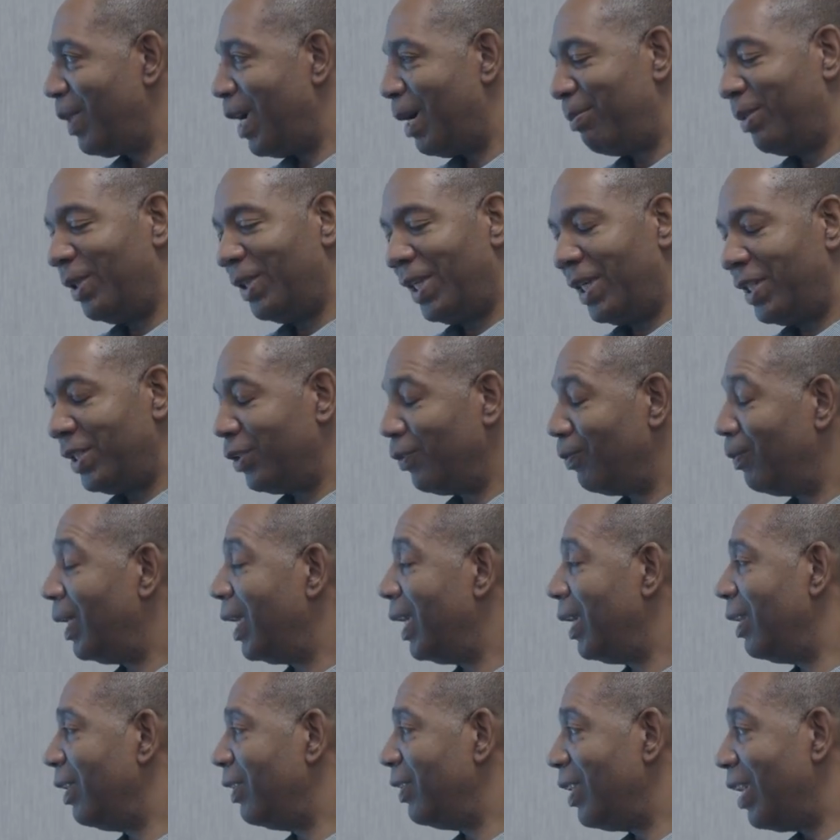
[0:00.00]
population. We
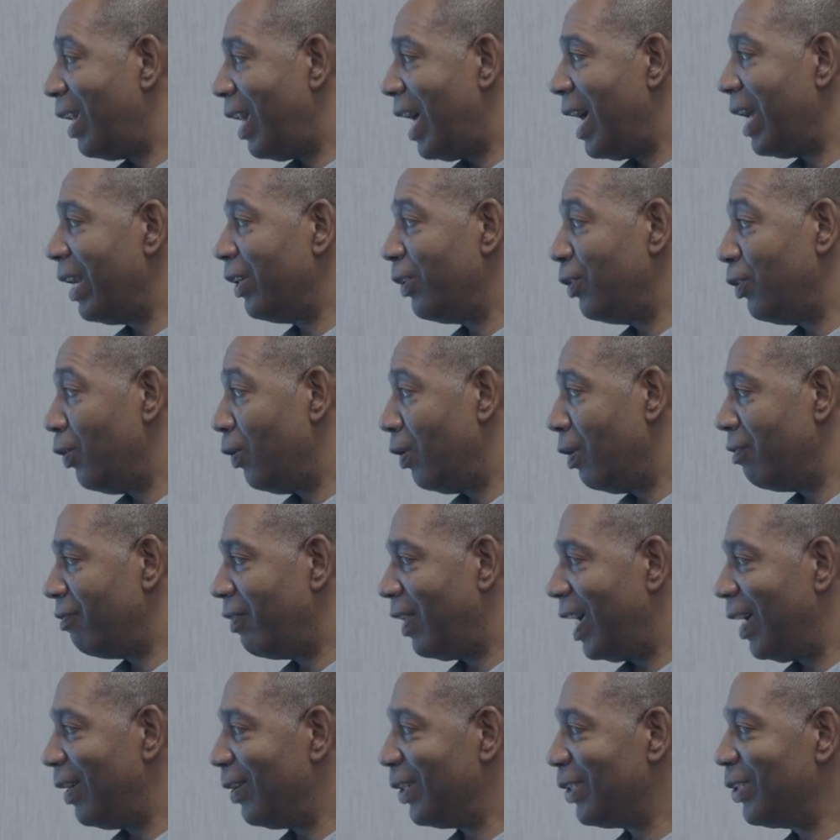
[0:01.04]
had a lot of
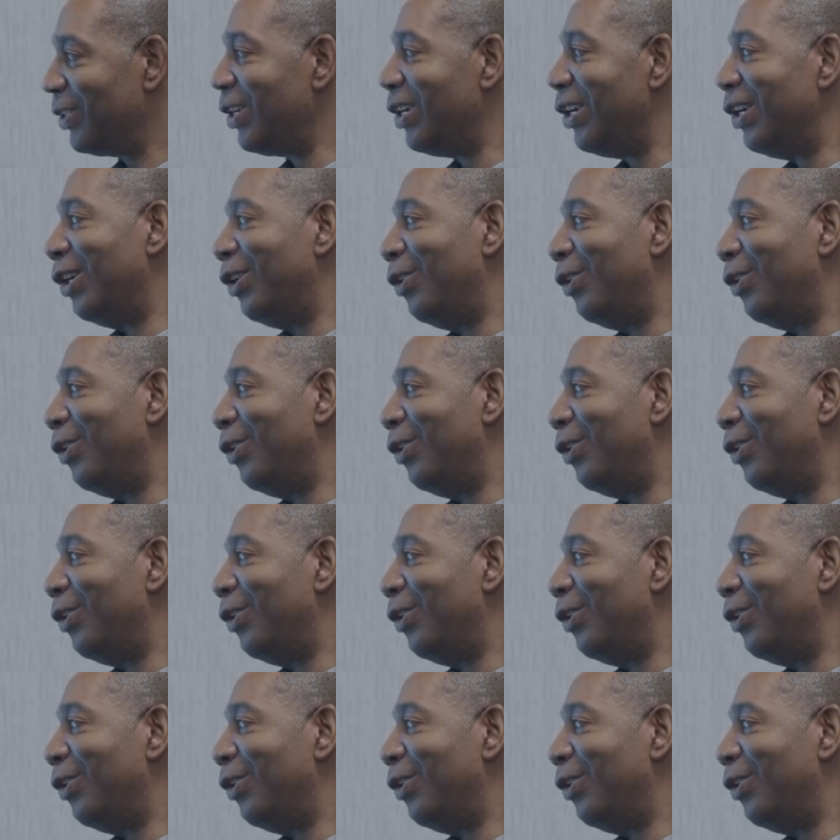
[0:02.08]
norovirus.